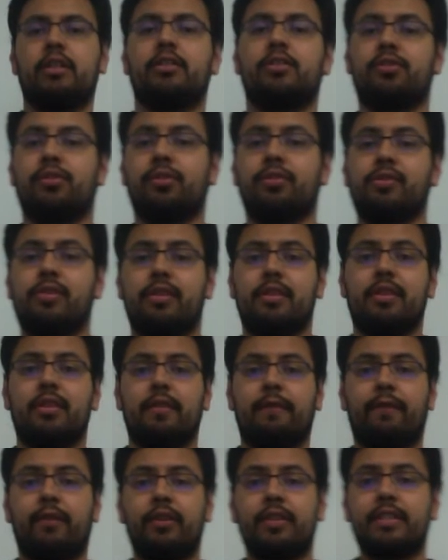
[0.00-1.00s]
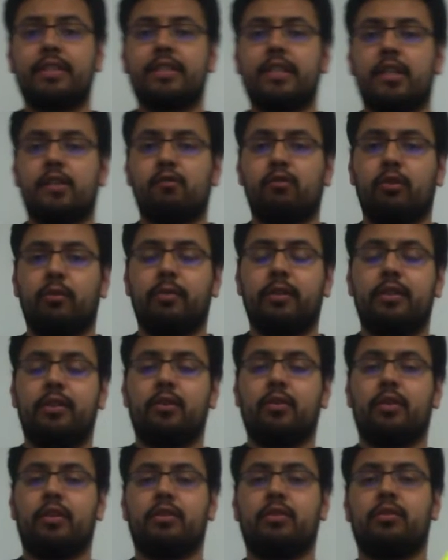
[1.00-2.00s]
So for this stage, we'll be
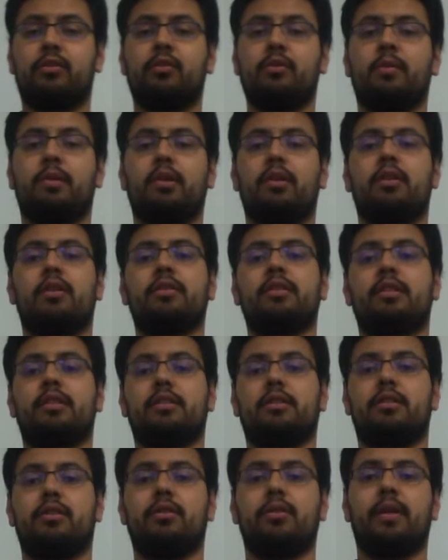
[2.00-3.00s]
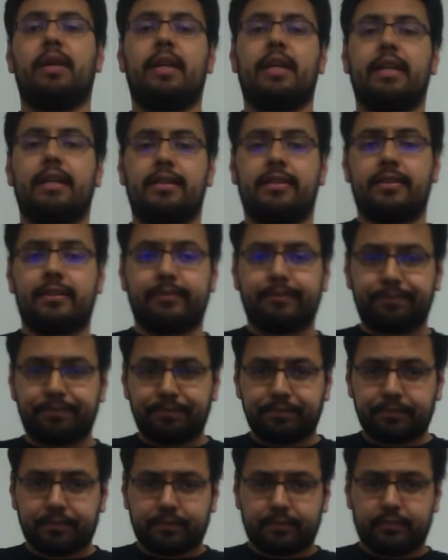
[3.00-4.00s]
doing 2 balls and 2 hands.
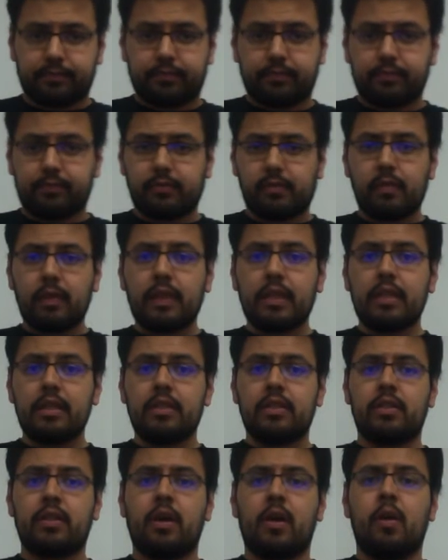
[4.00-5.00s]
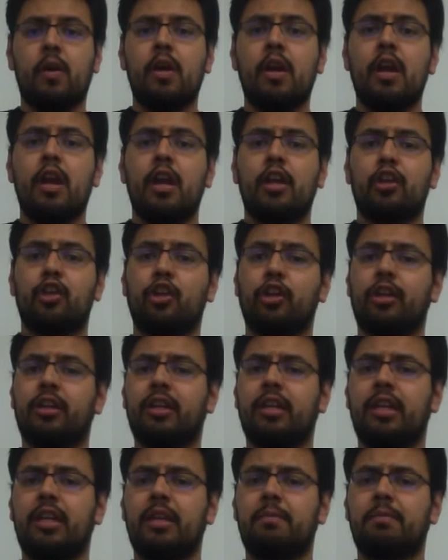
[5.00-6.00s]
So you're going
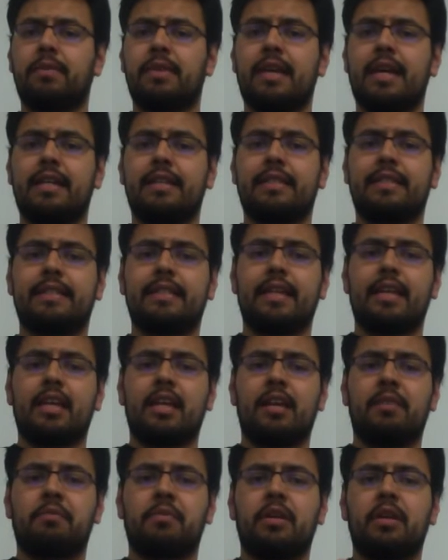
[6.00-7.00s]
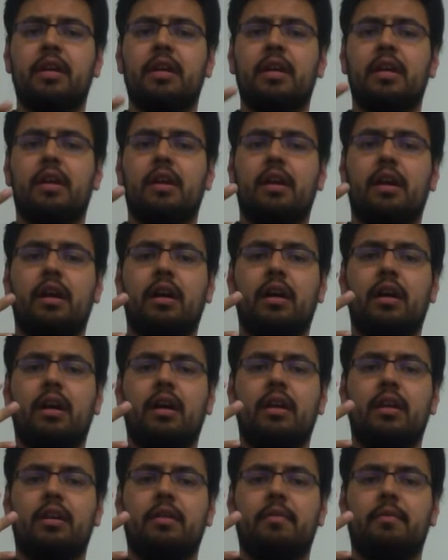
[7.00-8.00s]
to keep that same
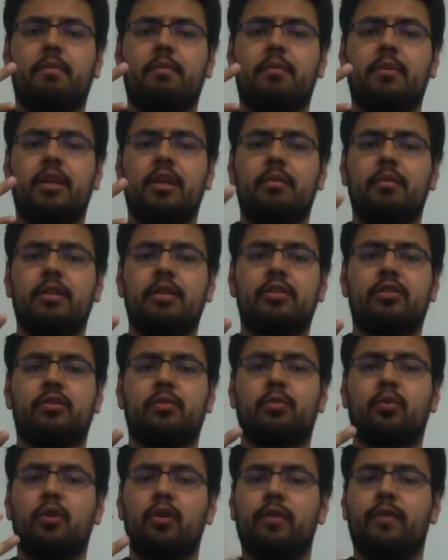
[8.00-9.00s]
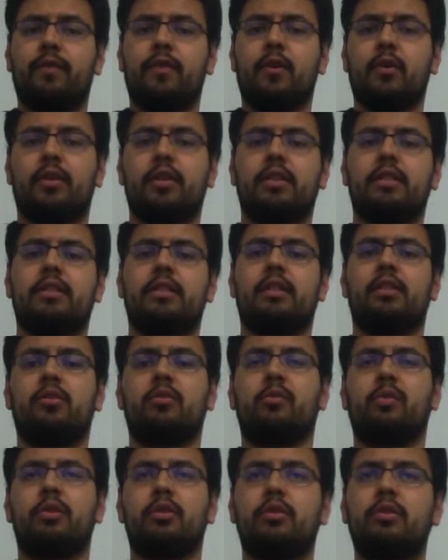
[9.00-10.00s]
image or point of focus that
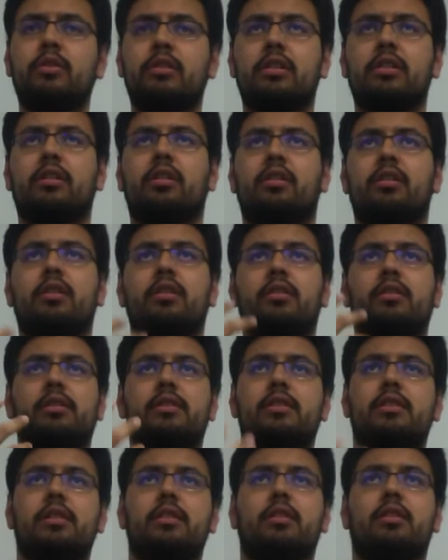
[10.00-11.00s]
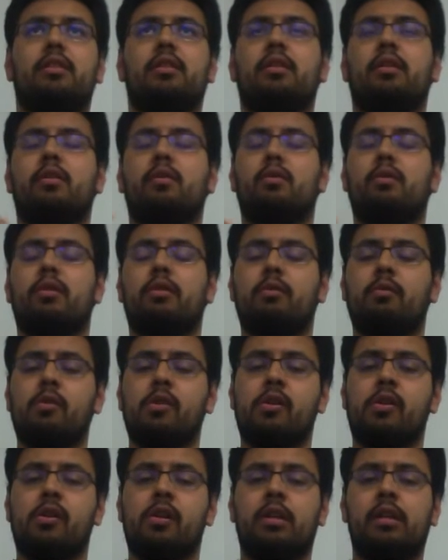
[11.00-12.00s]
you've been using on either a ceiling or a
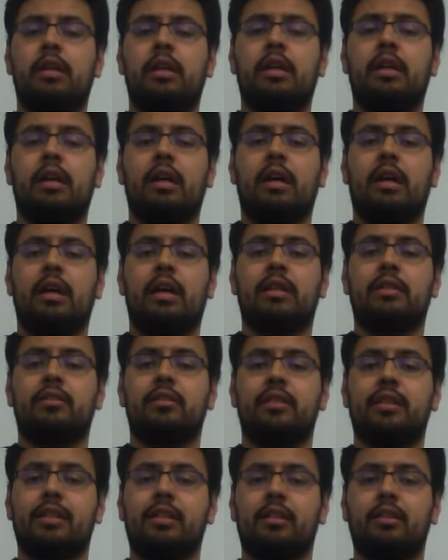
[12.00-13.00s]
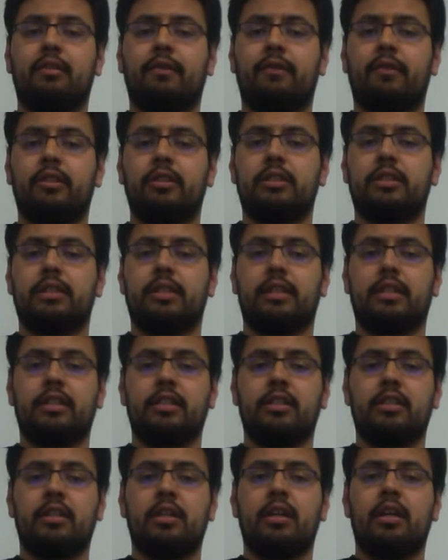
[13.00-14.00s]
wall as you did in the first
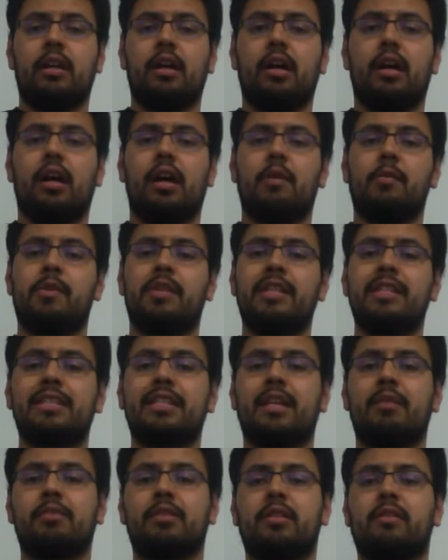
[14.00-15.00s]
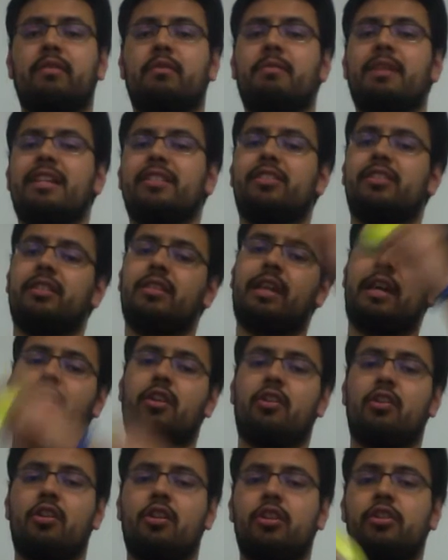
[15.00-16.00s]
stage. But this time, instead of imagining
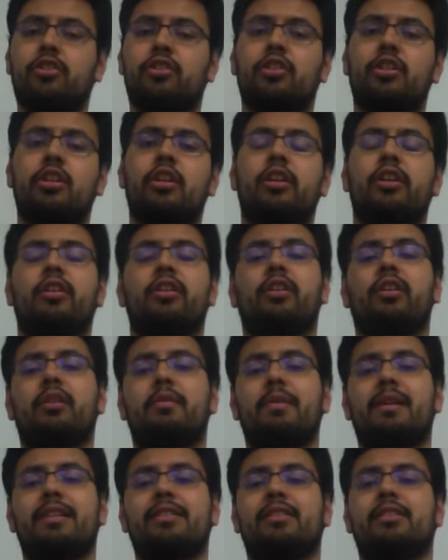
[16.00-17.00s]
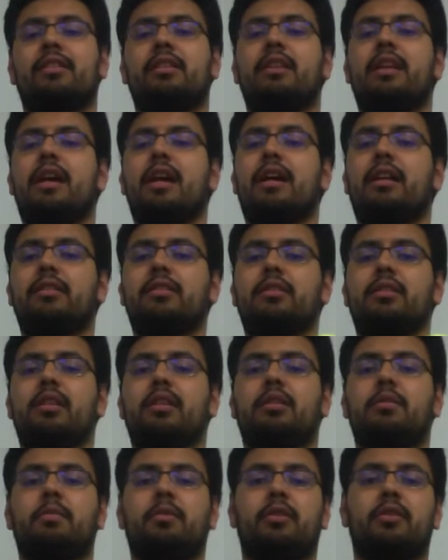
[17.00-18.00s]
that arch, you're going to imagine an X
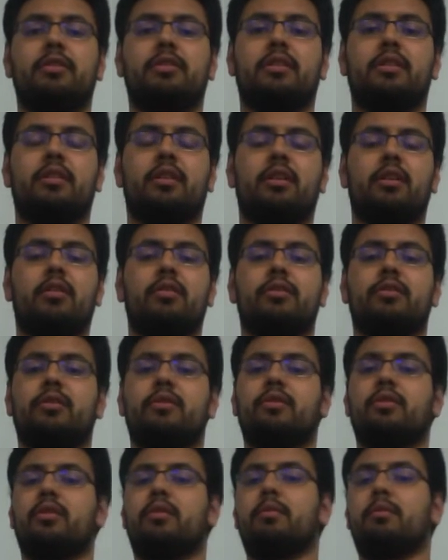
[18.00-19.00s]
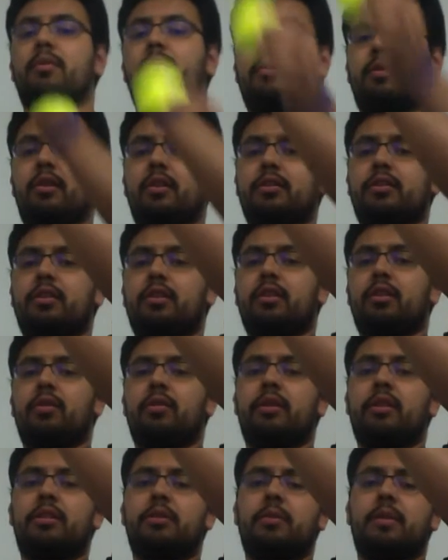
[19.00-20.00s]
that the ball is going to go. So the ball is going to
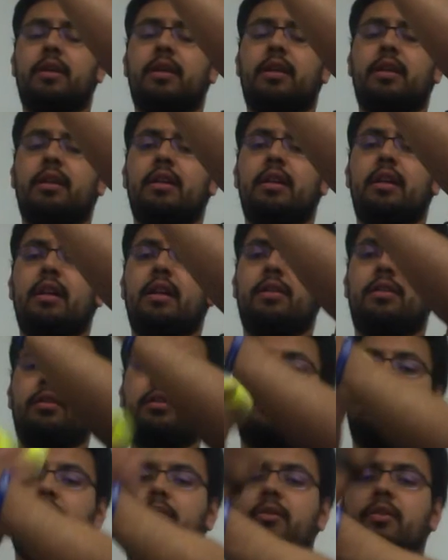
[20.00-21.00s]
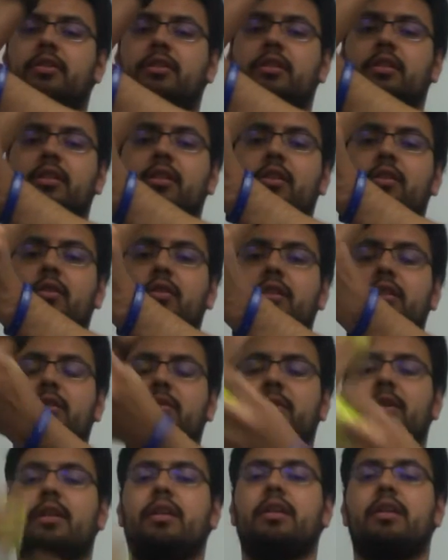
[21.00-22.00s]
go this way, and then the other ball is going to go
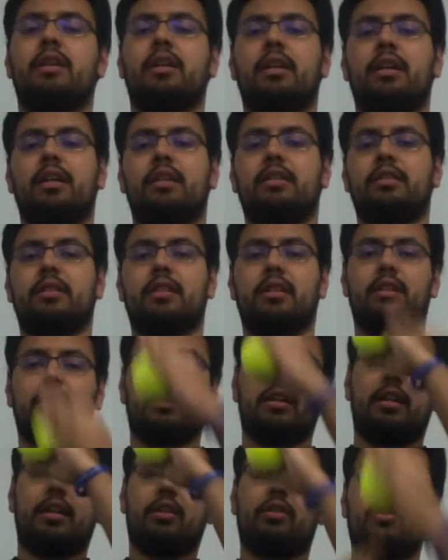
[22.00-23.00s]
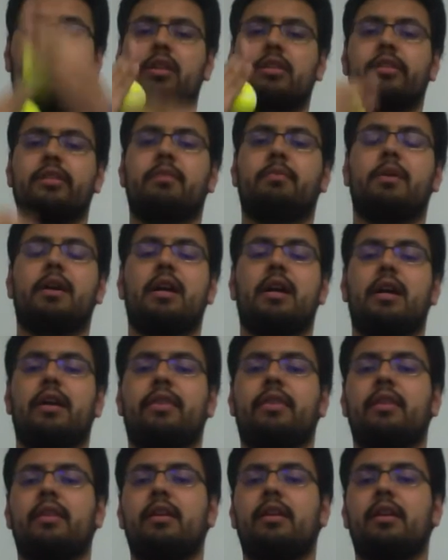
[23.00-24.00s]
this way, and it's going to kind of cross its path.